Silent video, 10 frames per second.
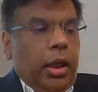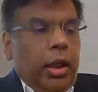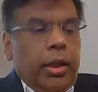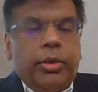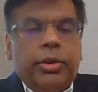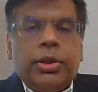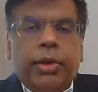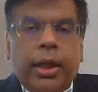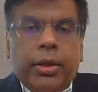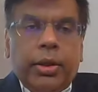there is a
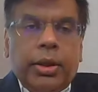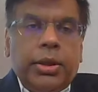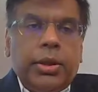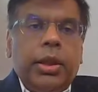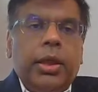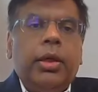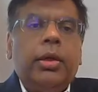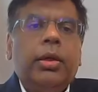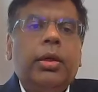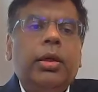recognition
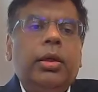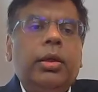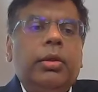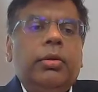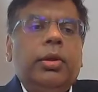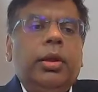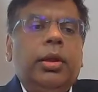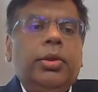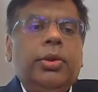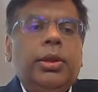there in, eh, in
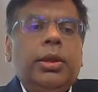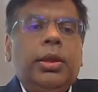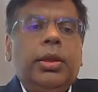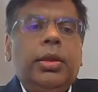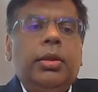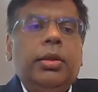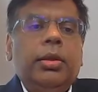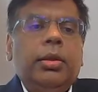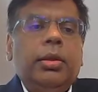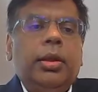the US India
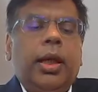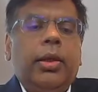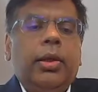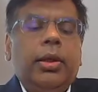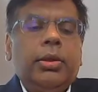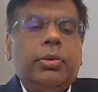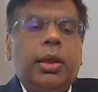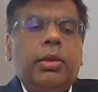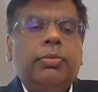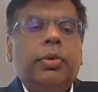dialogue as
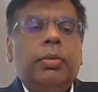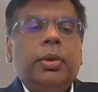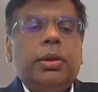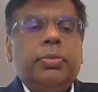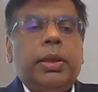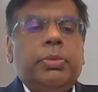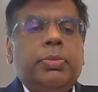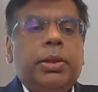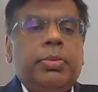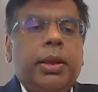well from a space
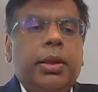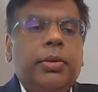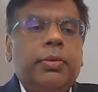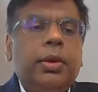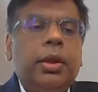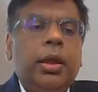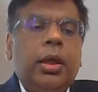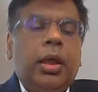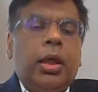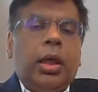perspective.
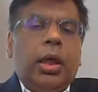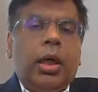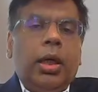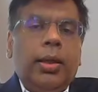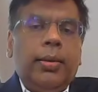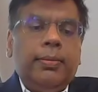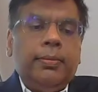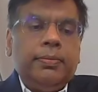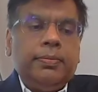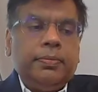
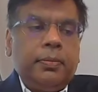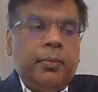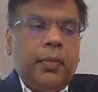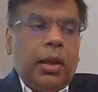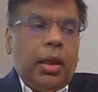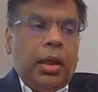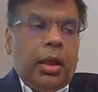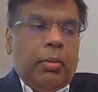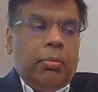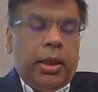Um,
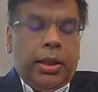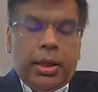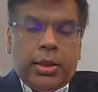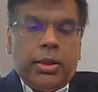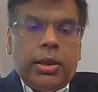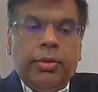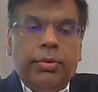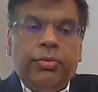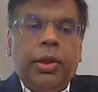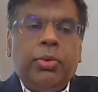but yes, if,
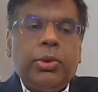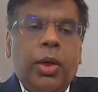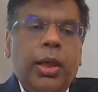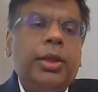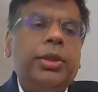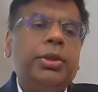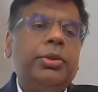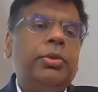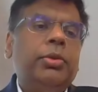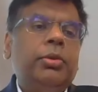if there was one
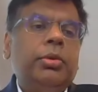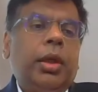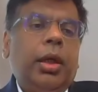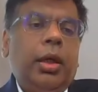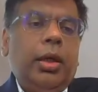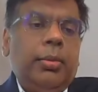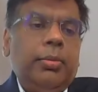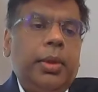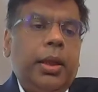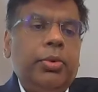issue
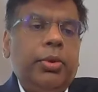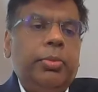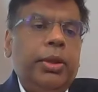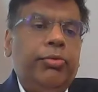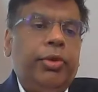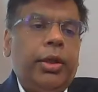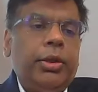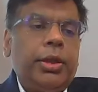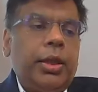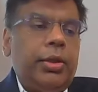um, that would be front
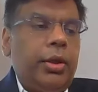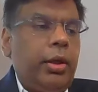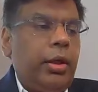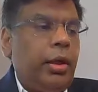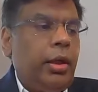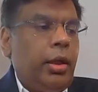and center